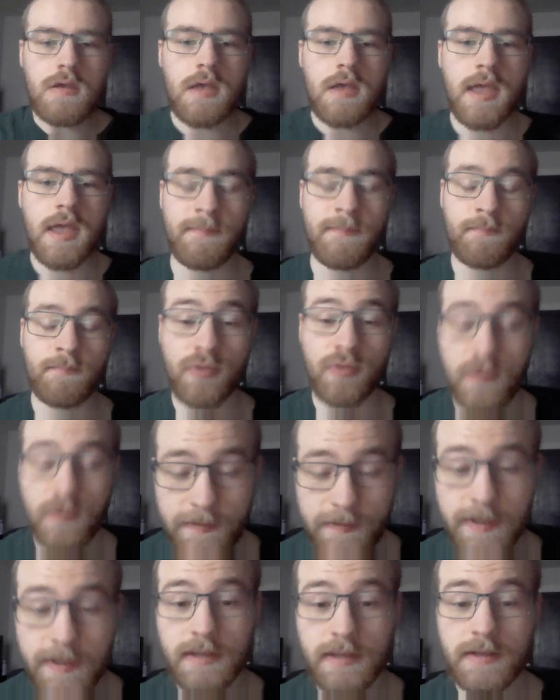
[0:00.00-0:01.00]

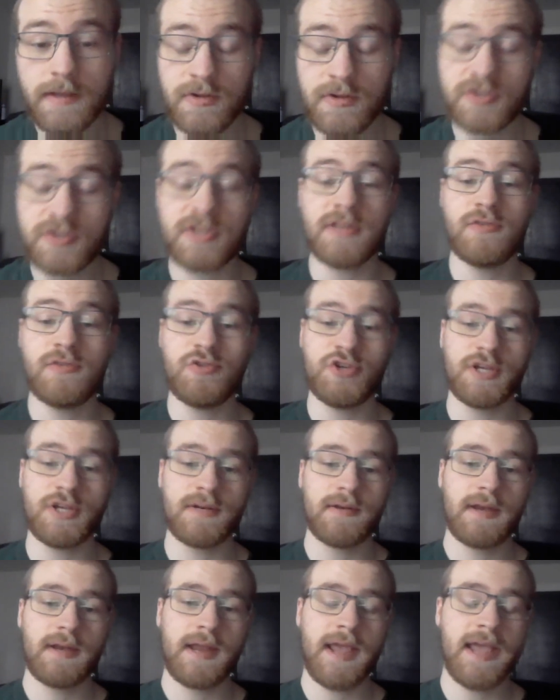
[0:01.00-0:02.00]
Improving your
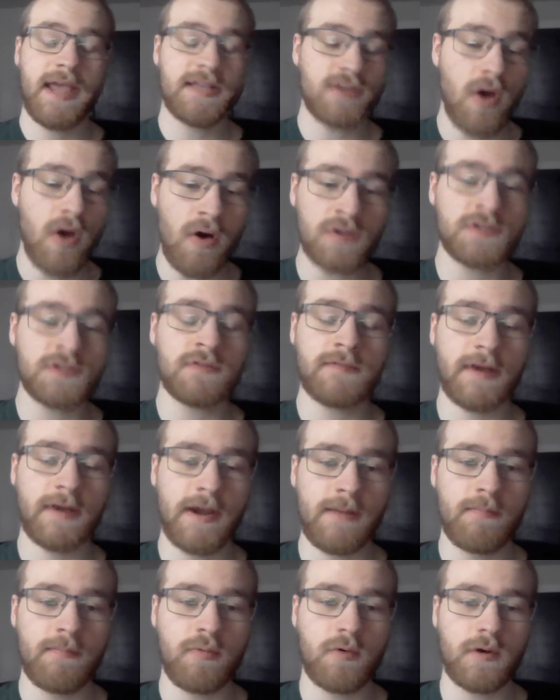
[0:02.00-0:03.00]
solution is also very
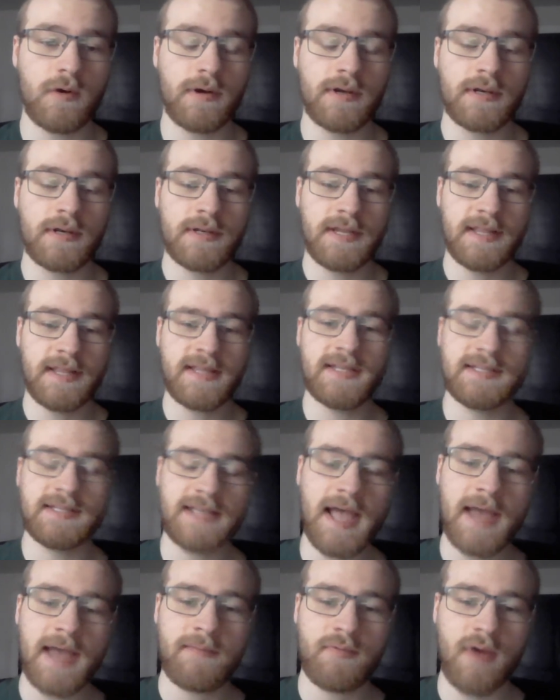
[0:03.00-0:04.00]
important to the
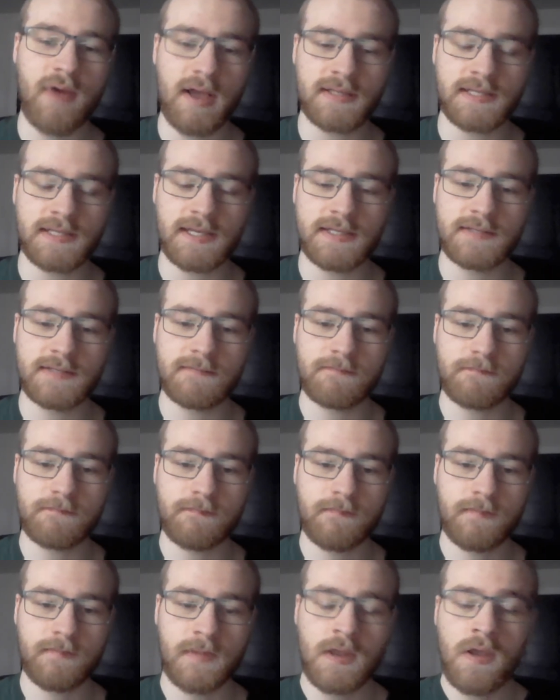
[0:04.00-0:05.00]
design process.
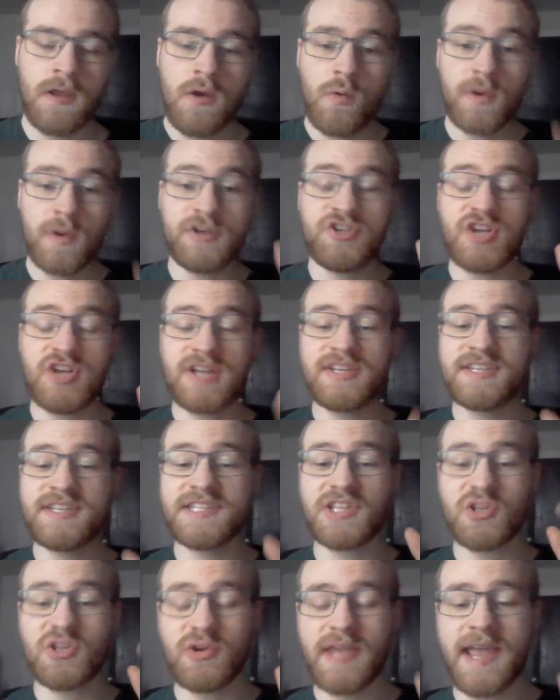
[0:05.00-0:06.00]
When judges
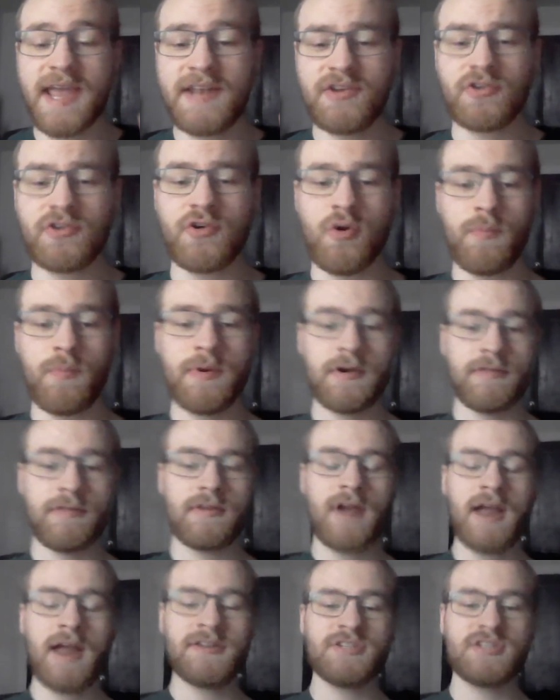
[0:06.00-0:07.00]
look at your notebook, they're
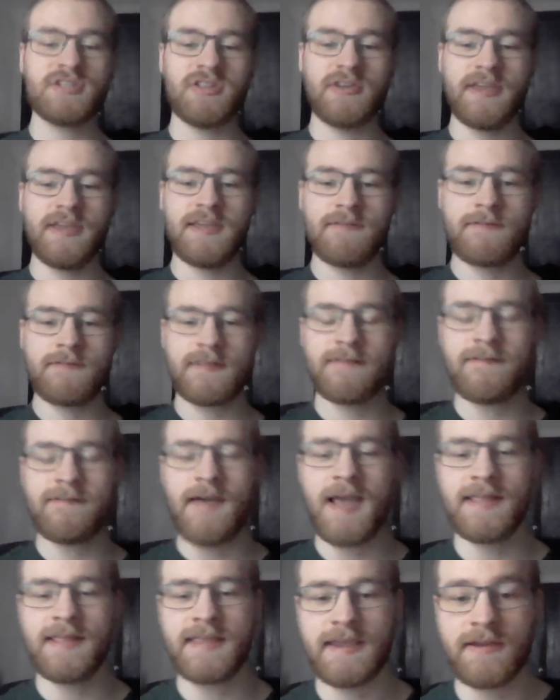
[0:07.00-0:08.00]
not just looking for the
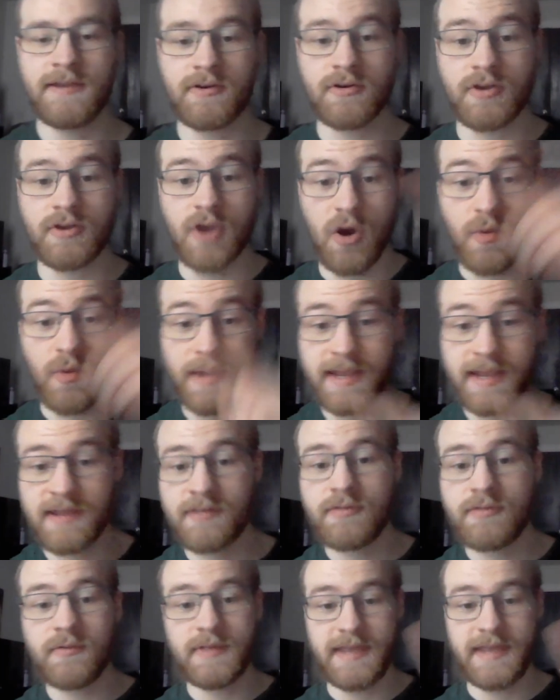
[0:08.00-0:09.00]
fact that you're going
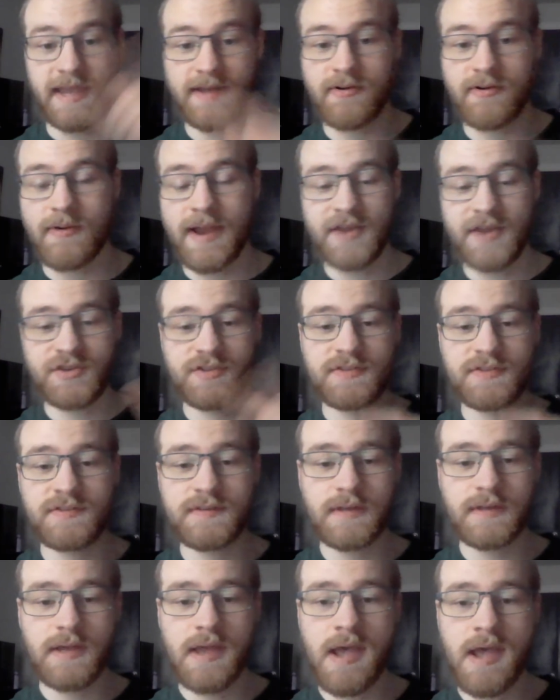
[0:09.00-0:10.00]
through the
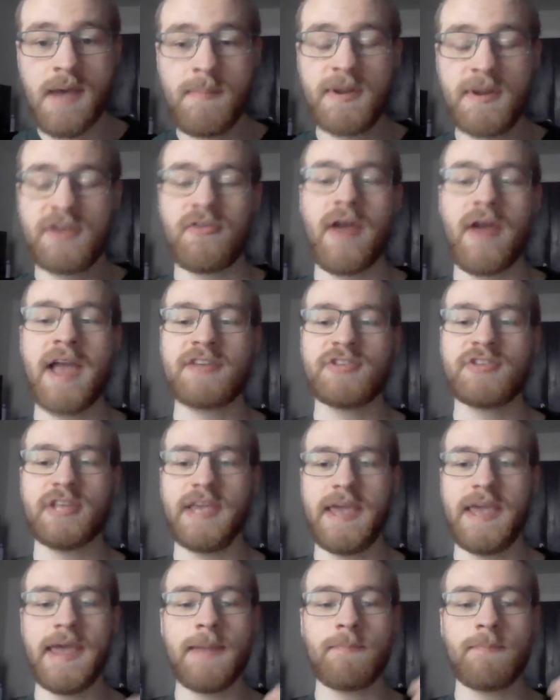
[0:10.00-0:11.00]
iterations, but you're
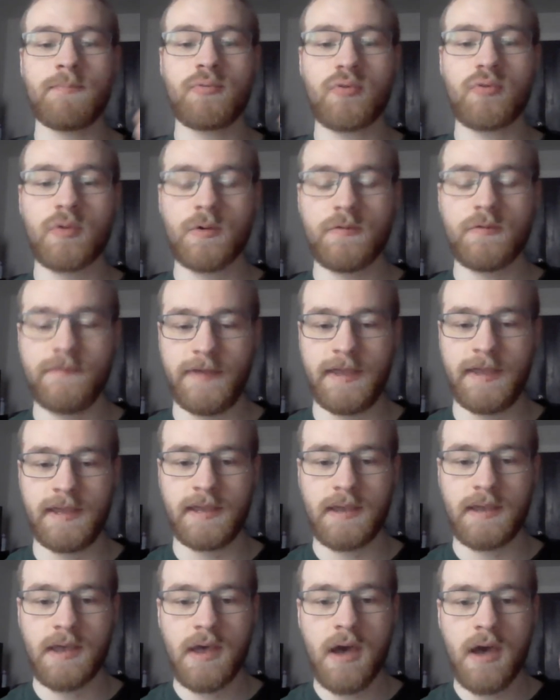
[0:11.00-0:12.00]
actually improving
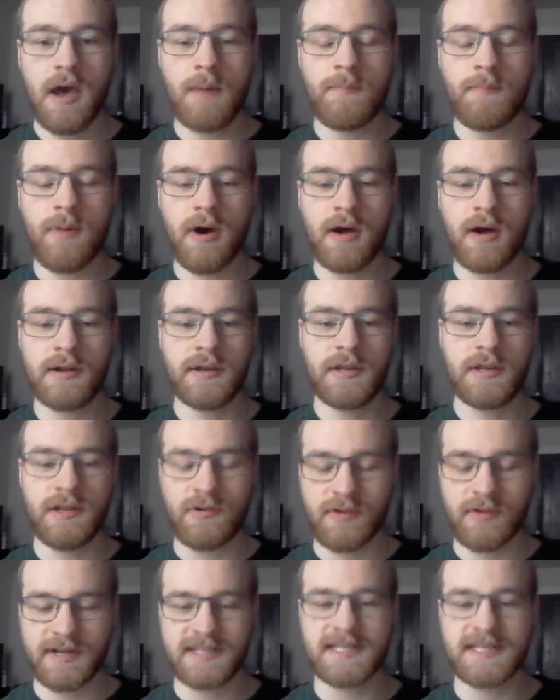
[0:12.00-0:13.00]
upon
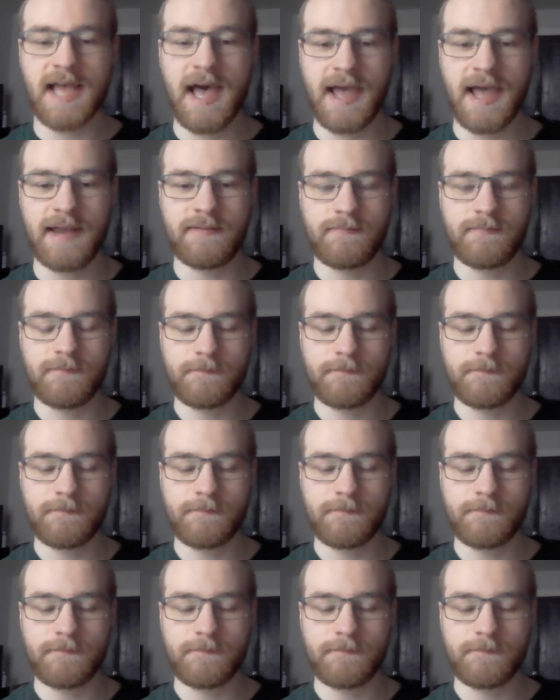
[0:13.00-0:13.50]
your design.